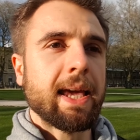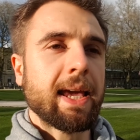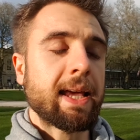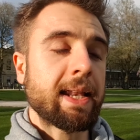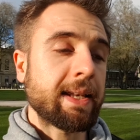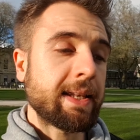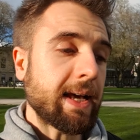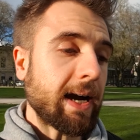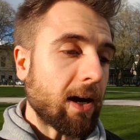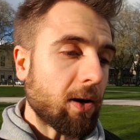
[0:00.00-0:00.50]

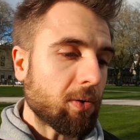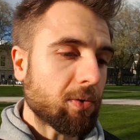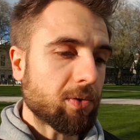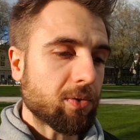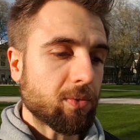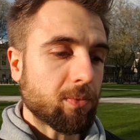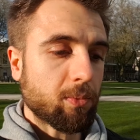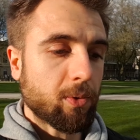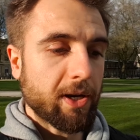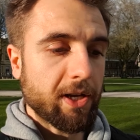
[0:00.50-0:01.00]
And that
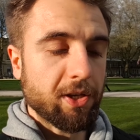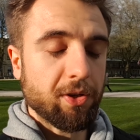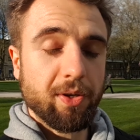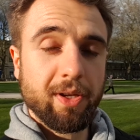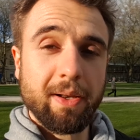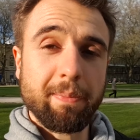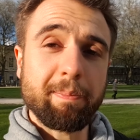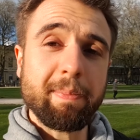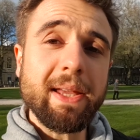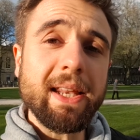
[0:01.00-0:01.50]
way you
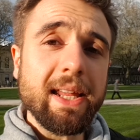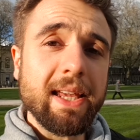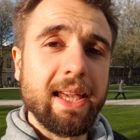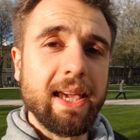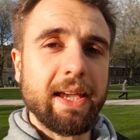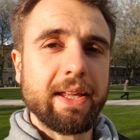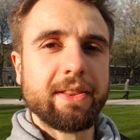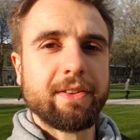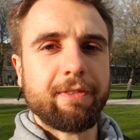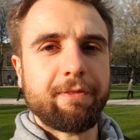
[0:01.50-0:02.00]
can
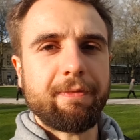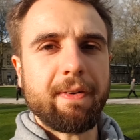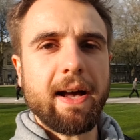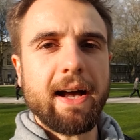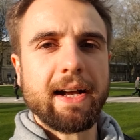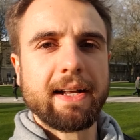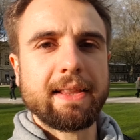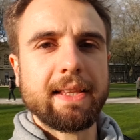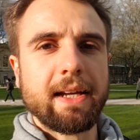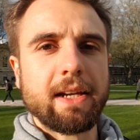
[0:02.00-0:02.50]
mitigate the
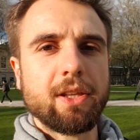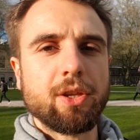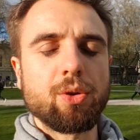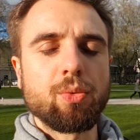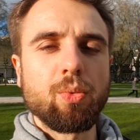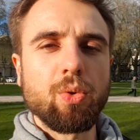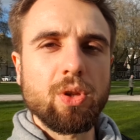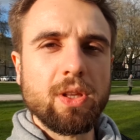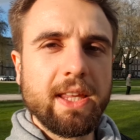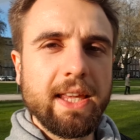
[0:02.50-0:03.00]
fact that you
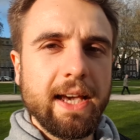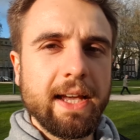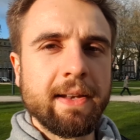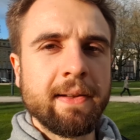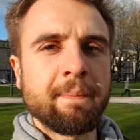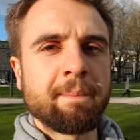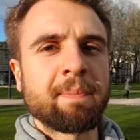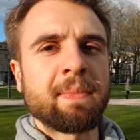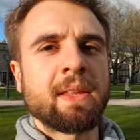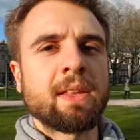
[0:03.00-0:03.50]
will get
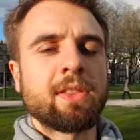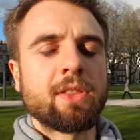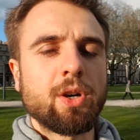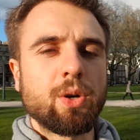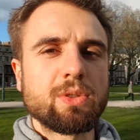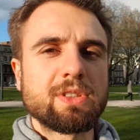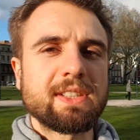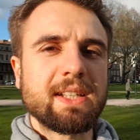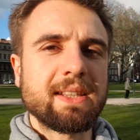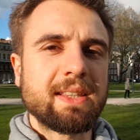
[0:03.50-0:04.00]

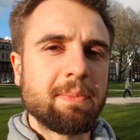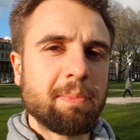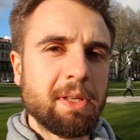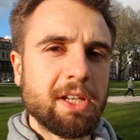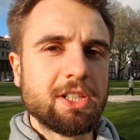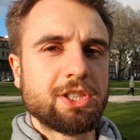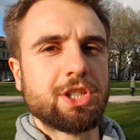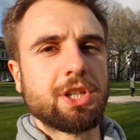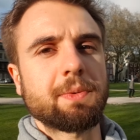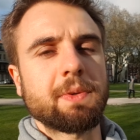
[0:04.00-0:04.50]
those
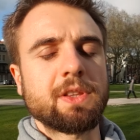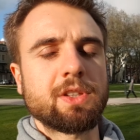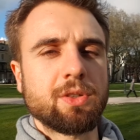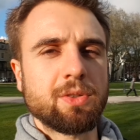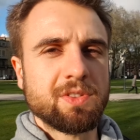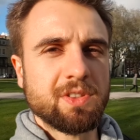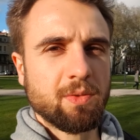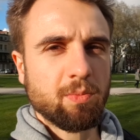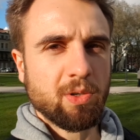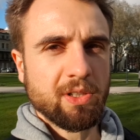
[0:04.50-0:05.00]
diminishing
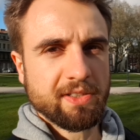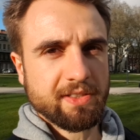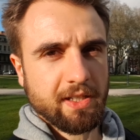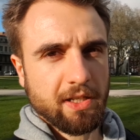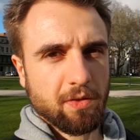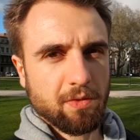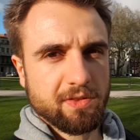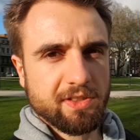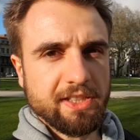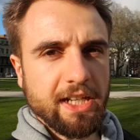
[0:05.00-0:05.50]
returns in one
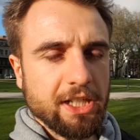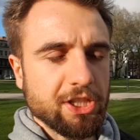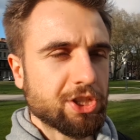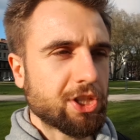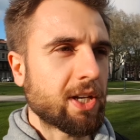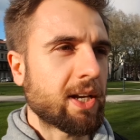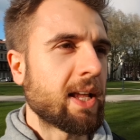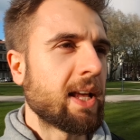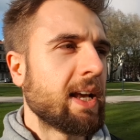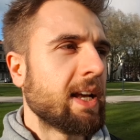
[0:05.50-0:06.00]
single
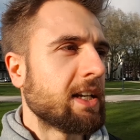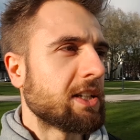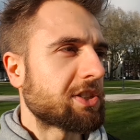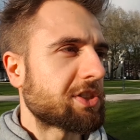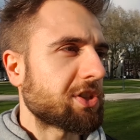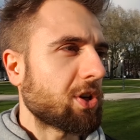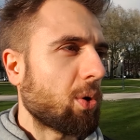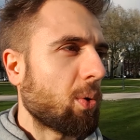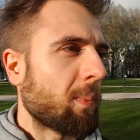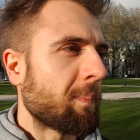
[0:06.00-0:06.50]
session.
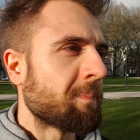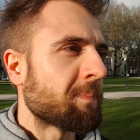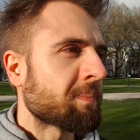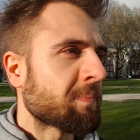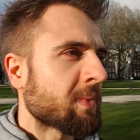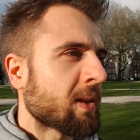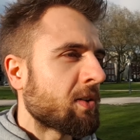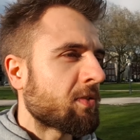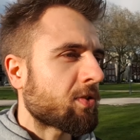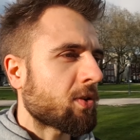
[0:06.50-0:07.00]
So
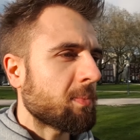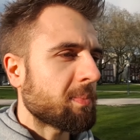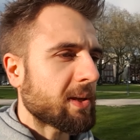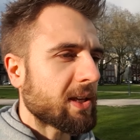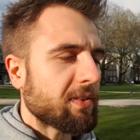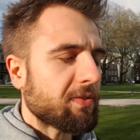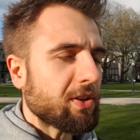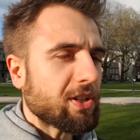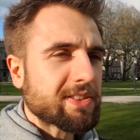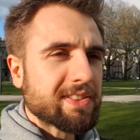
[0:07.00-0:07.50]
from,
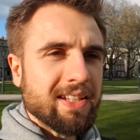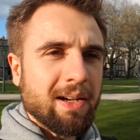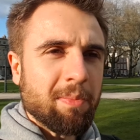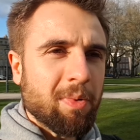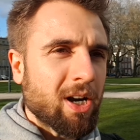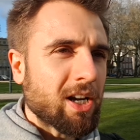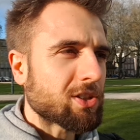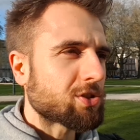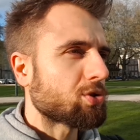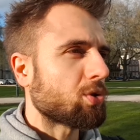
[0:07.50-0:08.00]
if you
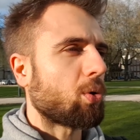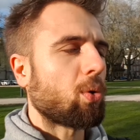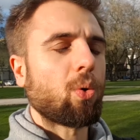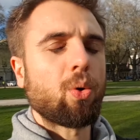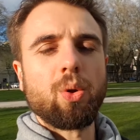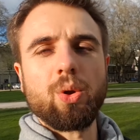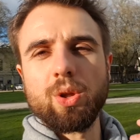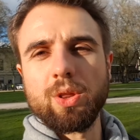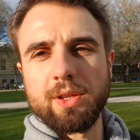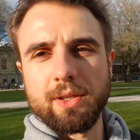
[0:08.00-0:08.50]
summarize
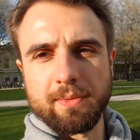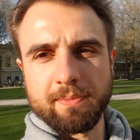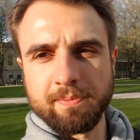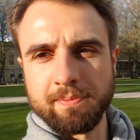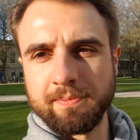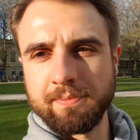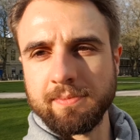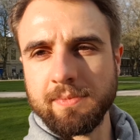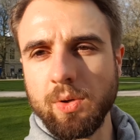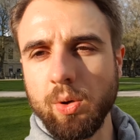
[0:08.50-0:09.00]
all
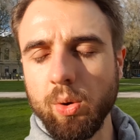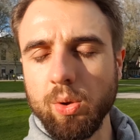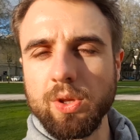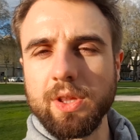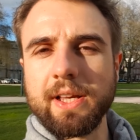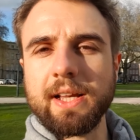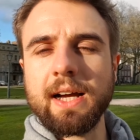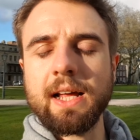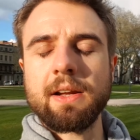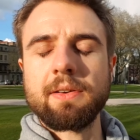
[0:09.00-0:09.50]
the all
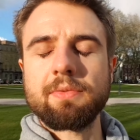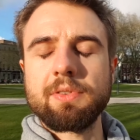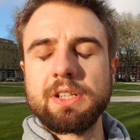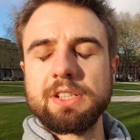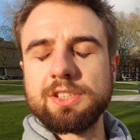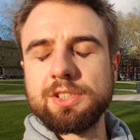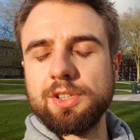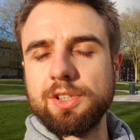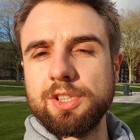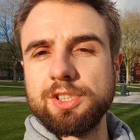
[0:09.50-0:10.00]
the kind of
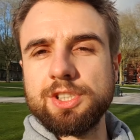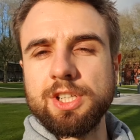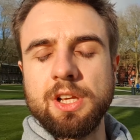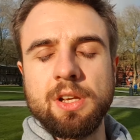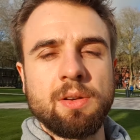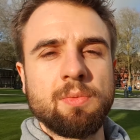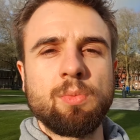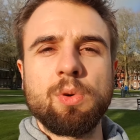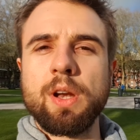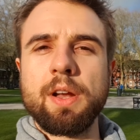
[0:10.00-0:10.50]
research
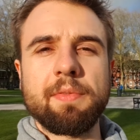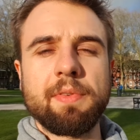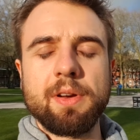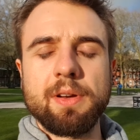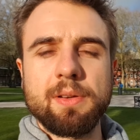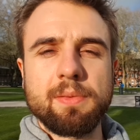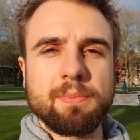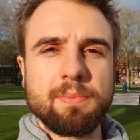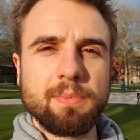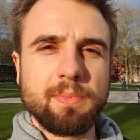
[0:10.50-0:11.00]
and
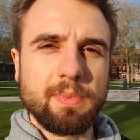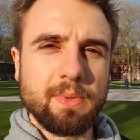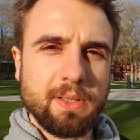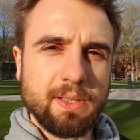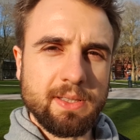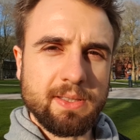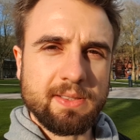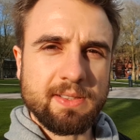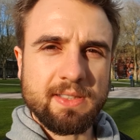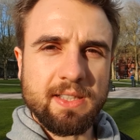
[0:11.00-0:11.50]
whatever
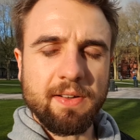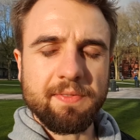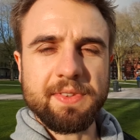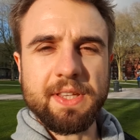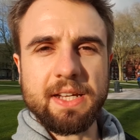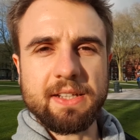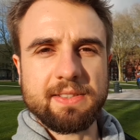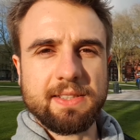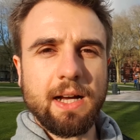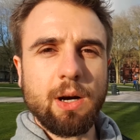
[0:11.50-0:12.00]
uh, stuff
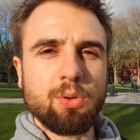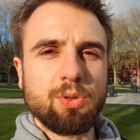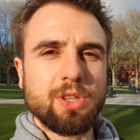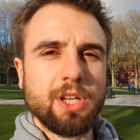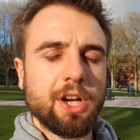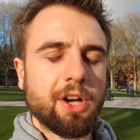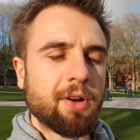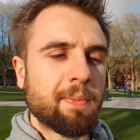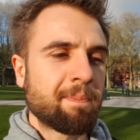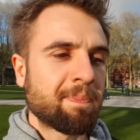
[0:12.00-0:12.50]
that is out
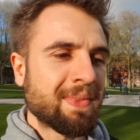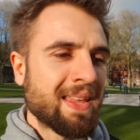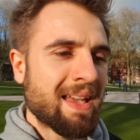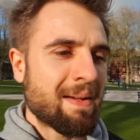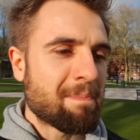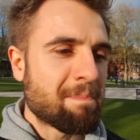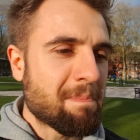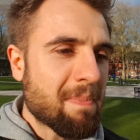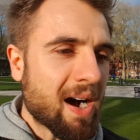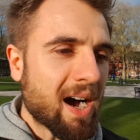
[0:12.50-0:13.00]
there,
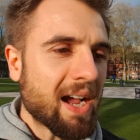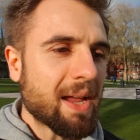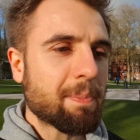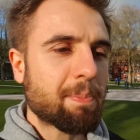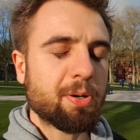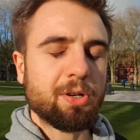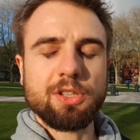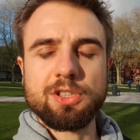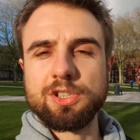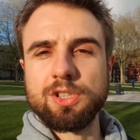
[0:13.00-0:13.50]
my
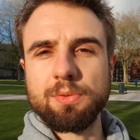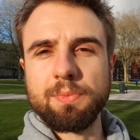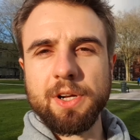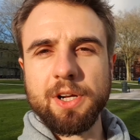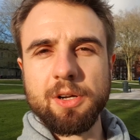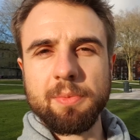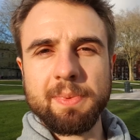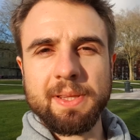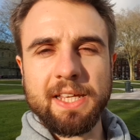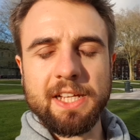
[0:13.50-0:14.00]
personal
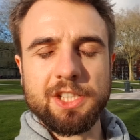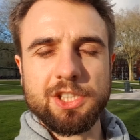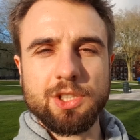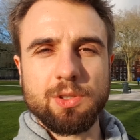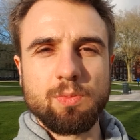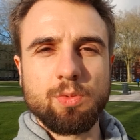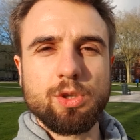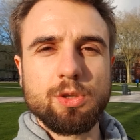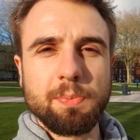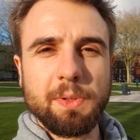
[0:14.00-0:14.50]

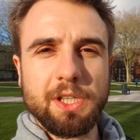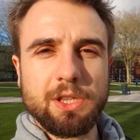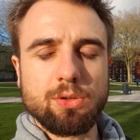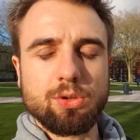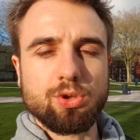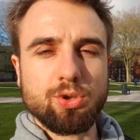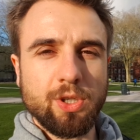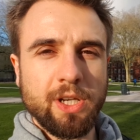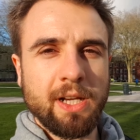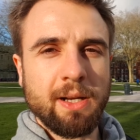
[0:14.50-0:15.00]
recommendation would be
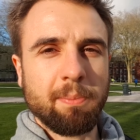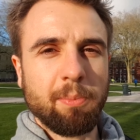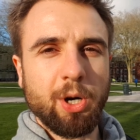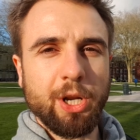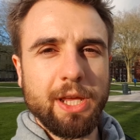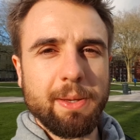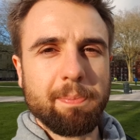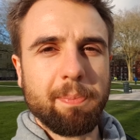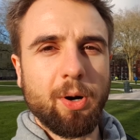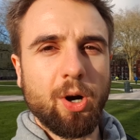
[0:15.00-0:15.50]
to train a
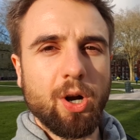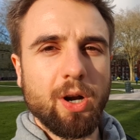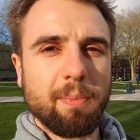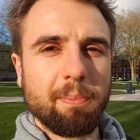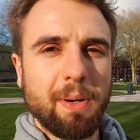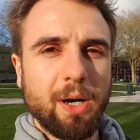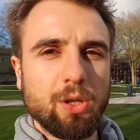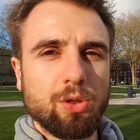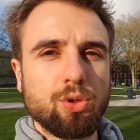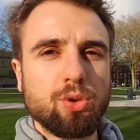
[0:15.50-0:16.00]
body part
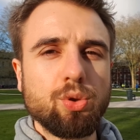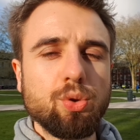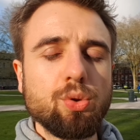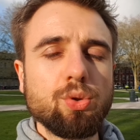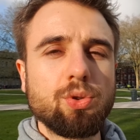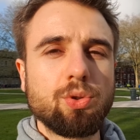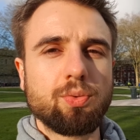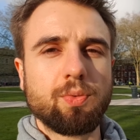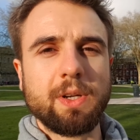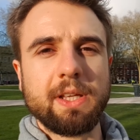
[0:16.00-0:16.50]
about
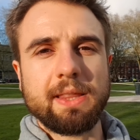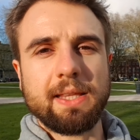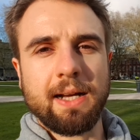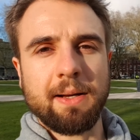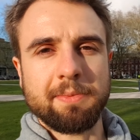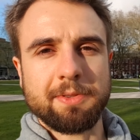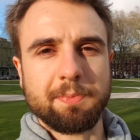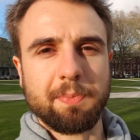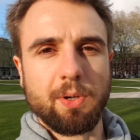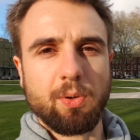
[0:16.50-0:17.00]
two to three
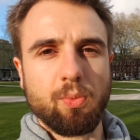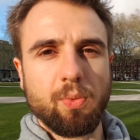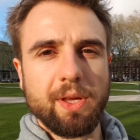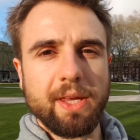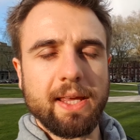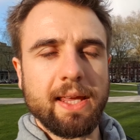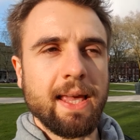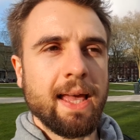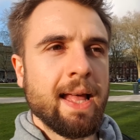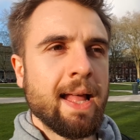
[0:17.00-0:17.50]
times per week.